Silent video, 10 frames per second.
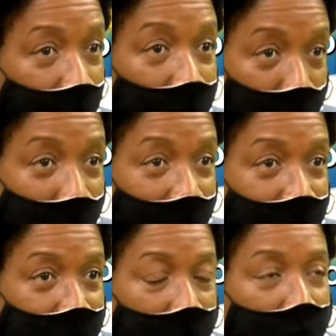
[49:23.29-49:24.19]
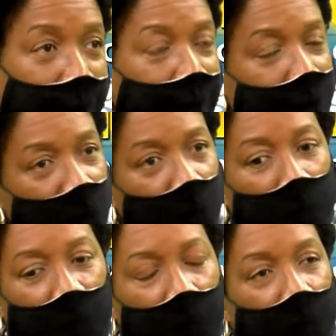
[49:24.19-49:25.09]
The partnership. So
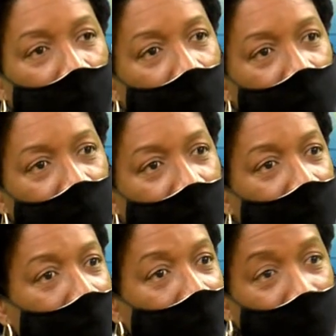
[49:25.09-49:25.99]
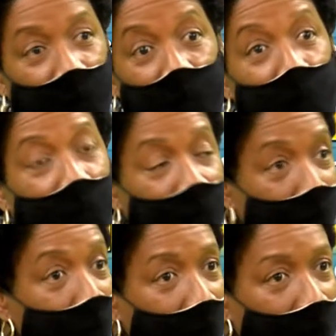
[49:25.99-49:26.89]
people on the outside need to really,
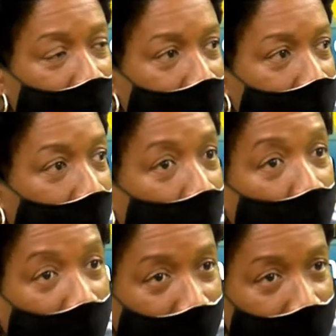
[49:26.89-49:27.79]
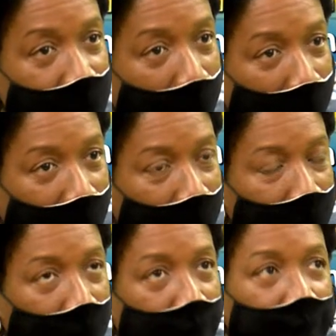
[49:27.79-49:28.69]
really understand what is happening.
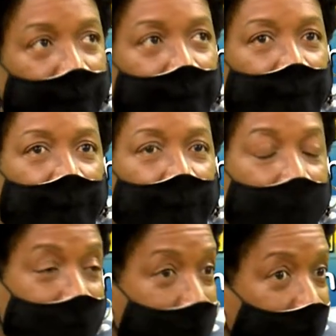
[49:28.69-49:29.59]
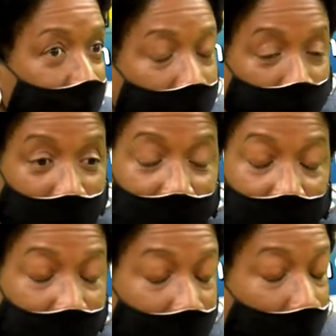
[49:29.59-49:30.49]
As
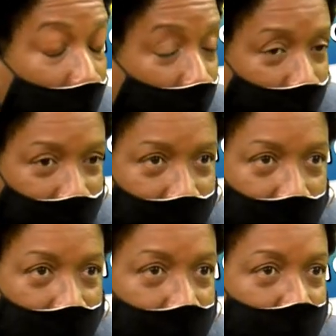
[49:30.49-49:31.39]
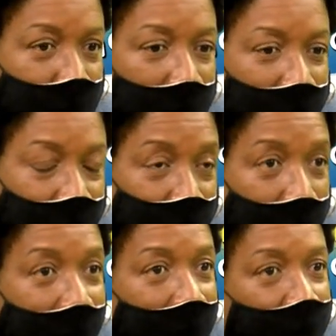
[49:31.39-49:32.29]
I always say, this is my mantra,
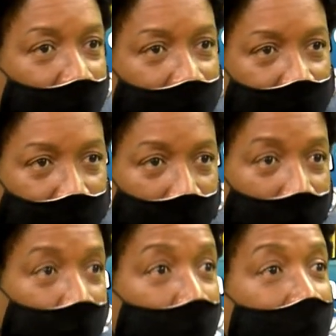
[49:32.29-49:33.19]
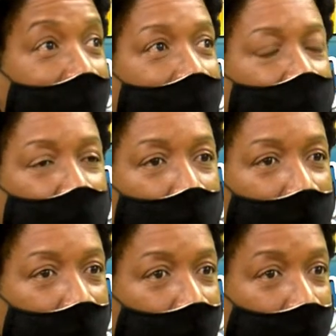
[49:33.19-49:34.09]
advocacy. You have to
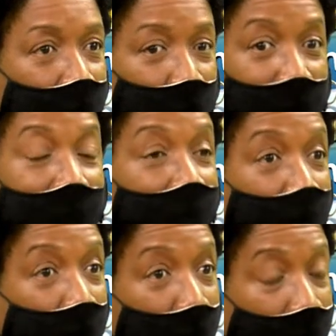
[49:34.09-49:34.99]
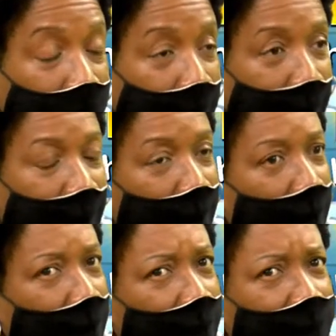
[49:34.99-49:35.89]
be out there. We have to go out.
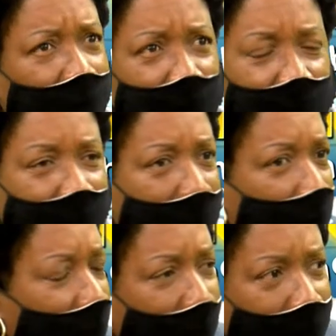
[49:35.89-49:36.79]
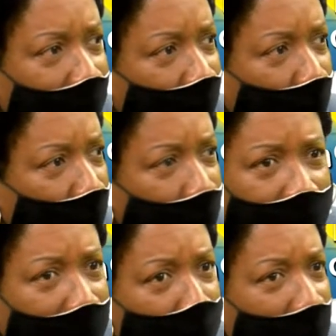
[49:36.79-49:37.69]
There was a time audit would
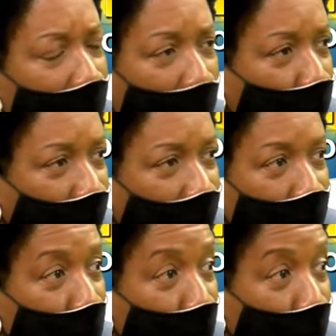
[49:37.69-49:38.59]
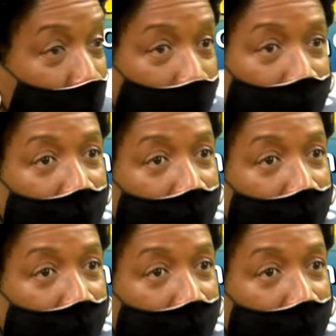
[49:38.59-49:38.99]
not be out in the schools.